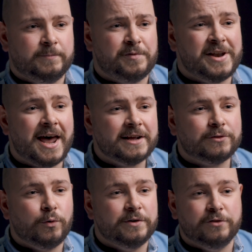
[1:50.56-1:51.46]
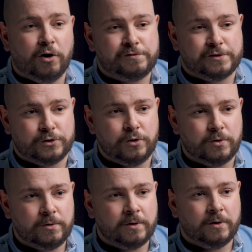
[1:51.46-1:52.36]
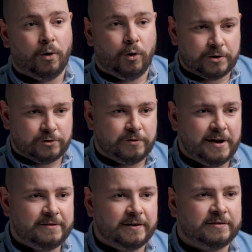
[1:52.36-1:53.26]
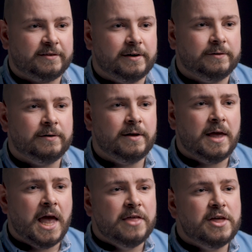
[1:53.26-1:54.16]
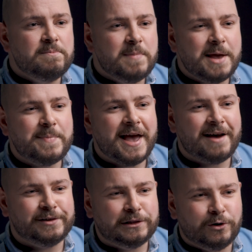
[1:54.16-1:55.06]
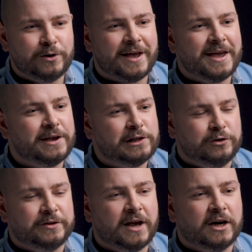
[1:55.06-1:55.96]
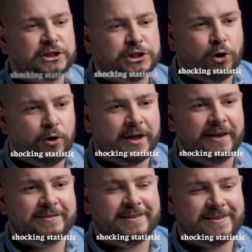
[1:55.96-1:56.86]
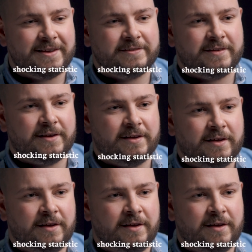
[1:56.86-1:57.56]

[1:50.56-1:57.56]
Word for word: If an anecdote is not for you or your writing style, then maybe have a look at including a shocking statistic.